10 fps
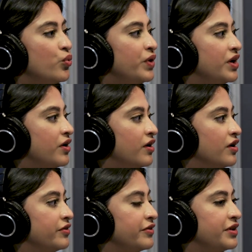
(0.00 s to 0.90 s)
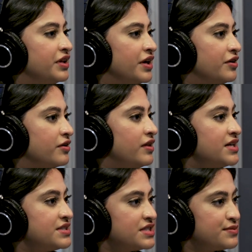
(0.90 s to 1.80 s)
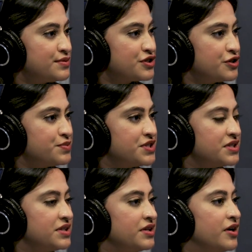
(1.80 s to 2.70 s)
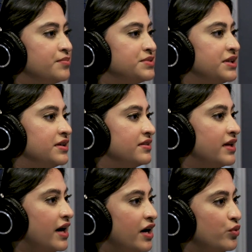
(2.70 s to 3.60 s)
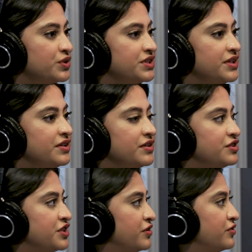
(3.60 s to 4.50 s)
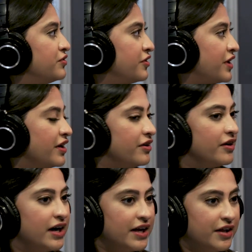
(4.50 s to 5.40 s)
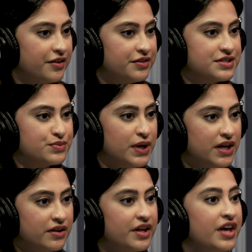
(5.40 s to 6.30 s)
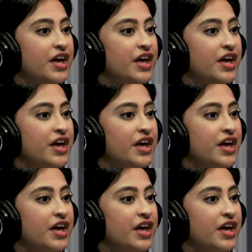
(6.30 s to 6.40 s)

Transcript: We are looking at your glasses prescription, updating that. We're taking a general look at your eye health as well.